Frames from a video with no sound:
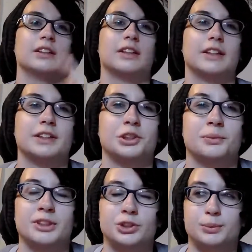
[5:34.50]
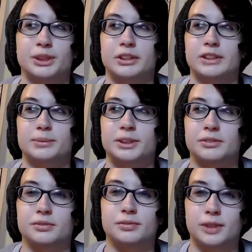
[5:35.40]
I think she might just be a
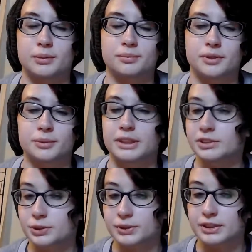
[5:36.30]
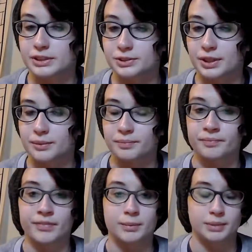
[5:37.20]
lesbian from the way the story sets her up.
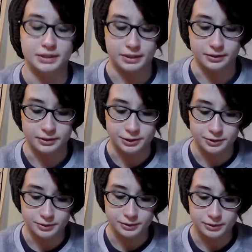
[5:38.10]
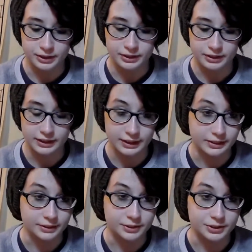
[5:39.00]
But there are two gay
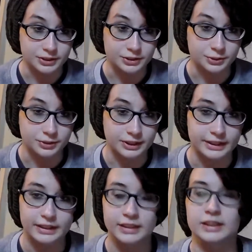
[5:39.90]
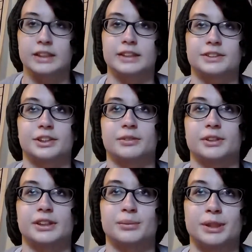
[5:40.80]
characters in the story. It's not
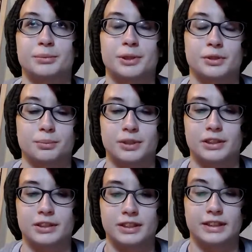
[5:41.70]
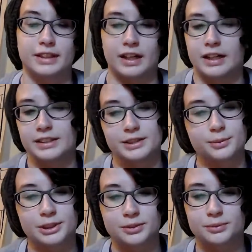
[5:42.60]
really a main part of the plot. I kind of
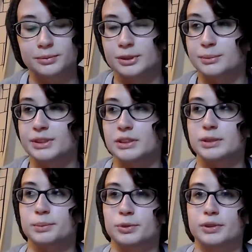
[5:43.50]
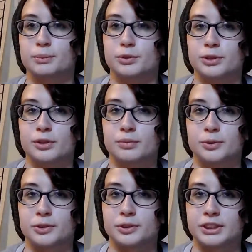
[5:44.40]
wish it would have been explored more
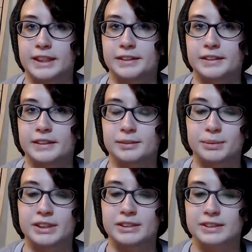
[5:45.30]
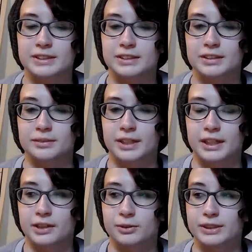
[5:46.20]
for Dana because of
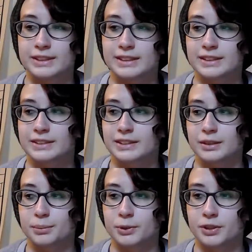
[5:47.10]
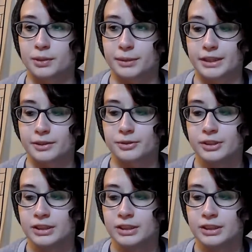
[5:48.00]
how it sets up her coming out,